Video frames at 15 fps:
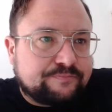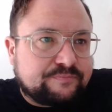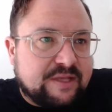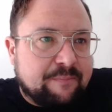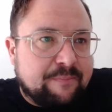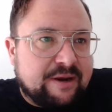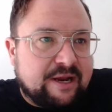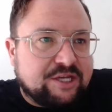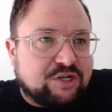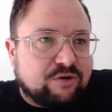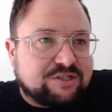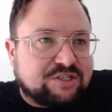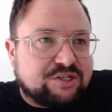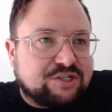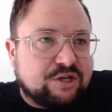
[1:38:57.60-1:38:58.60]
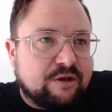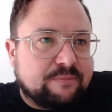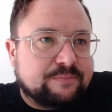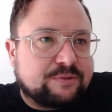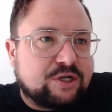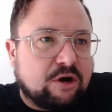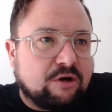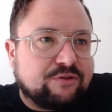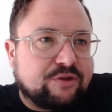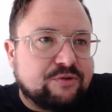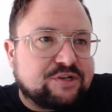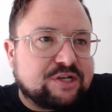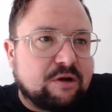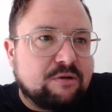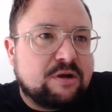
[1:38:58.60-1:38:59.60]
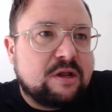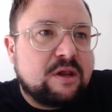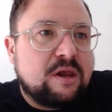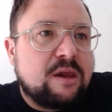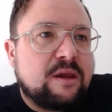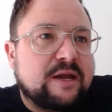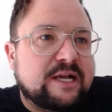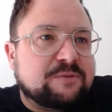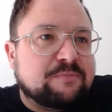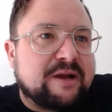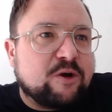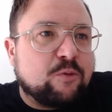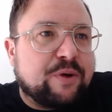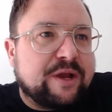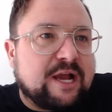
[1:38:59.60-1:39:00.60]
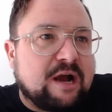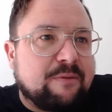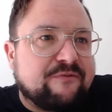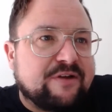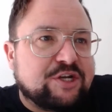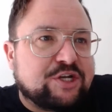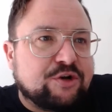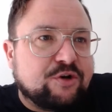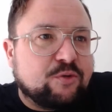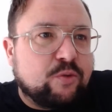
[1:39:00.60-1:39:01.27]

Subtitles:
Dembele tries to turn. Can't do so. His mate will pick it up eventually on the